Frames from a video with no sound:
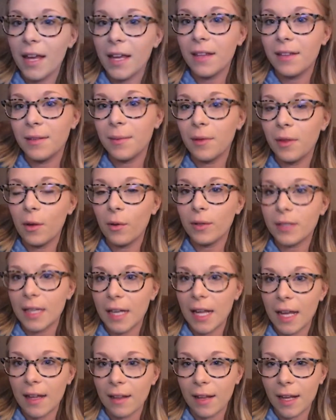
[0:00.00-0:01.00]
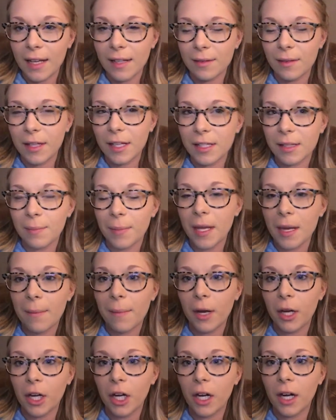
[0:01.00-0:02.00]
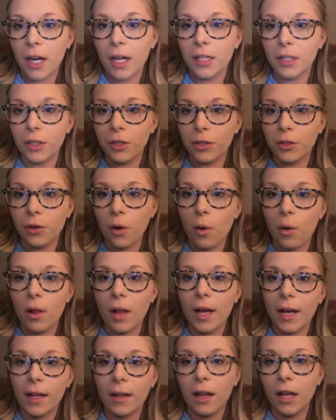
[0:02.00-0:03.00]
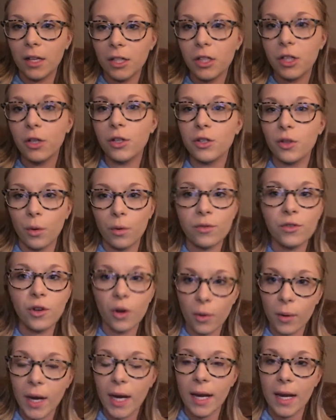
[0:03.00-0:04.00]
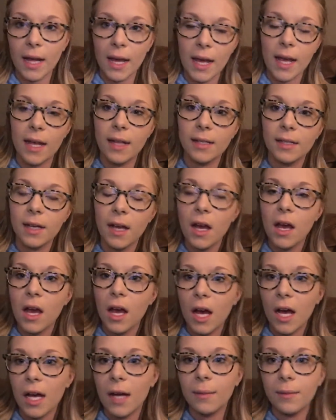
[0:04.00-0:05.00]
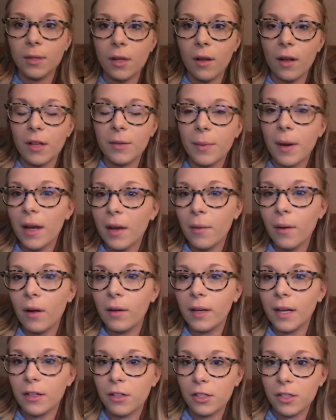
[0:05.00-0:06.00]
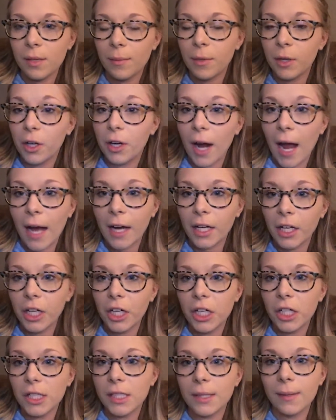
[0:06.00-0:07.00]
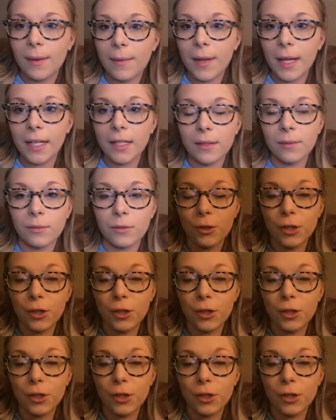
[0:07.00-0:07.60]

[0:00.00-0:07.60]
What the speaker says: eat some of those and eat like these peanut butter and granola clusters. Those are okay to eat. So that's probably what I'll eat, just some crackers, maybe like some